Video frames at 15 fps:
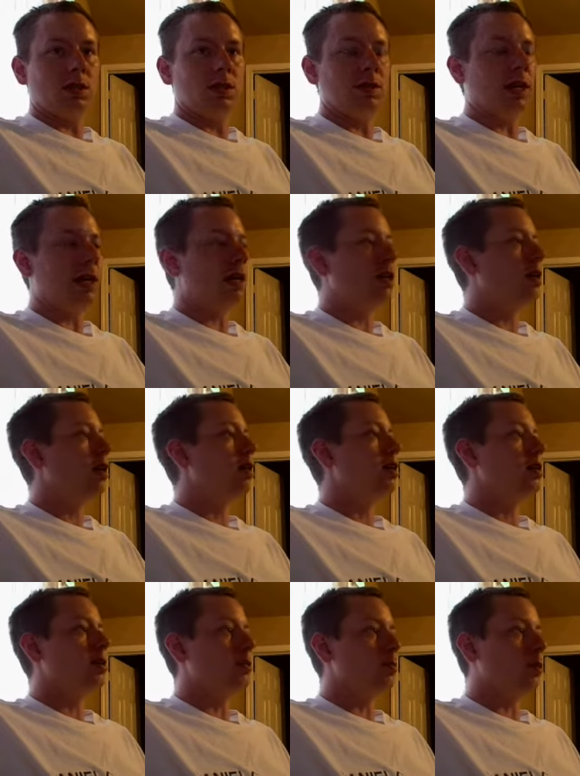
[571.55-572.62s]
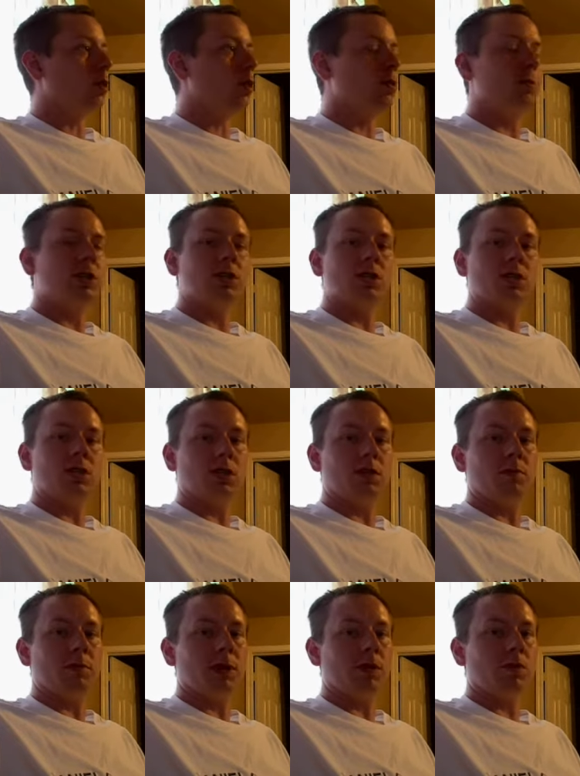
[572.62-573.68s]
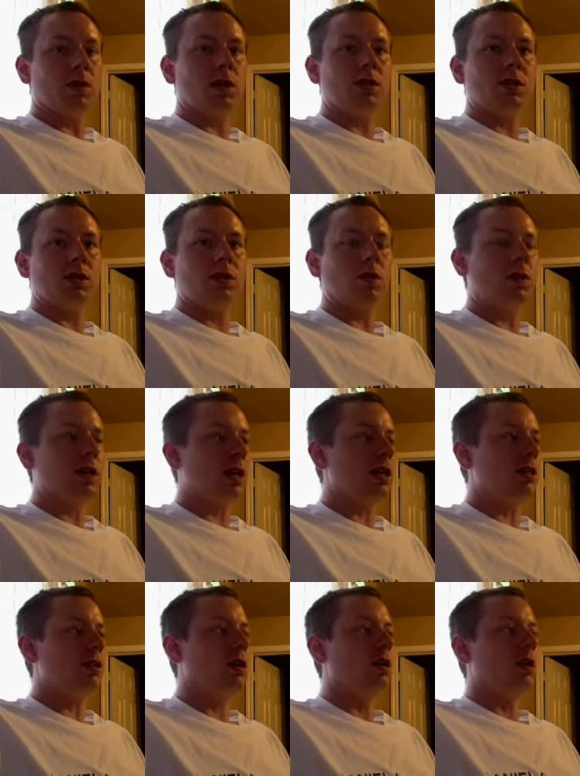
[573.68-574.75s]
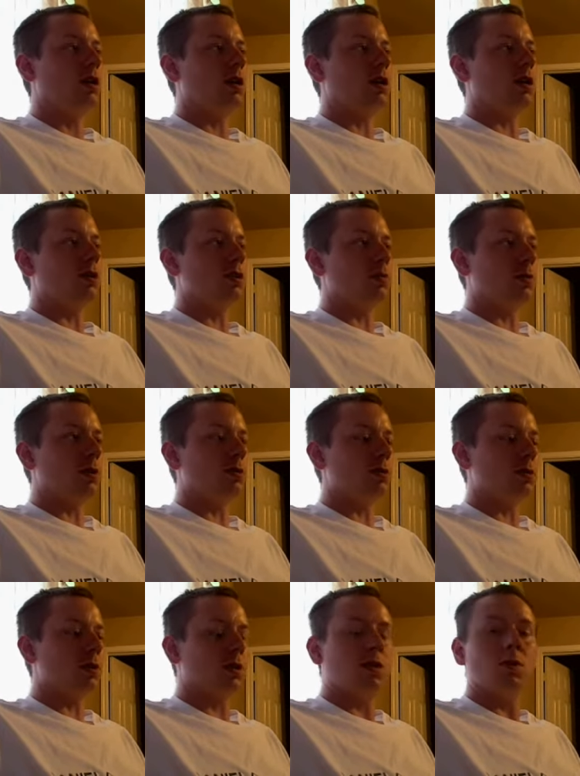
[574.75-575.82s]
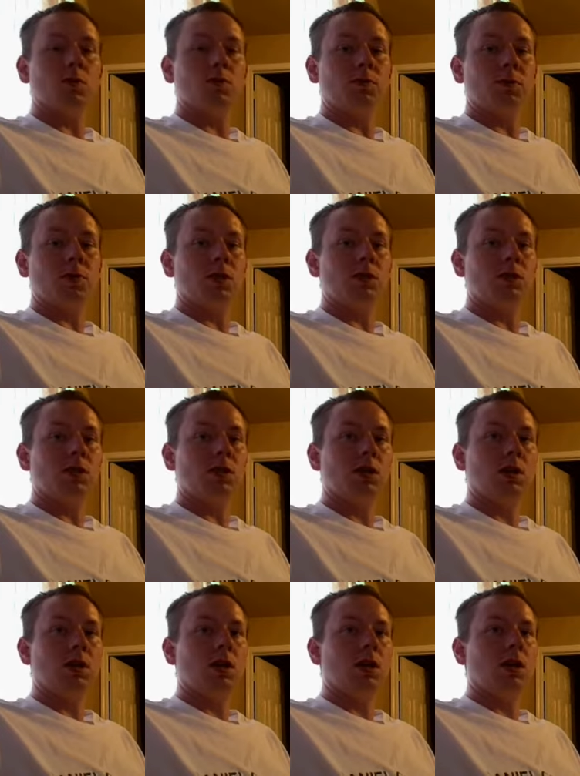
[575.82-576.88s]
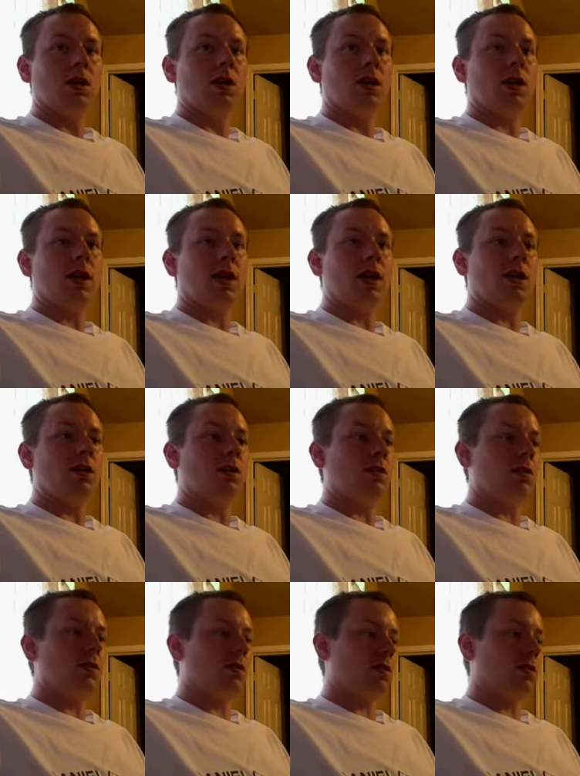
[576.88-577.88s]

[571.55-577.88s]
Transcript: that the prohibition of marijuana and cocaine are supposed to hold for us. And